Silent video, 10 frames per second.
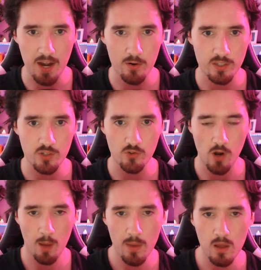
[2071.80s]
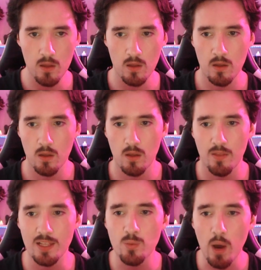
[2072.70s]
as drama.
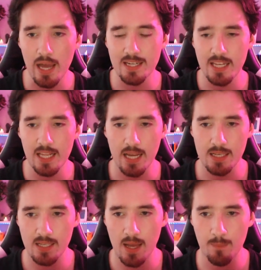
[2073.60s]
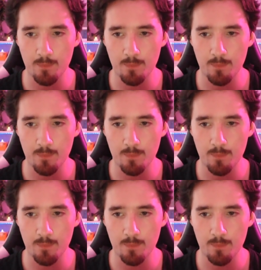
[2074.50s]
That's why I did it as a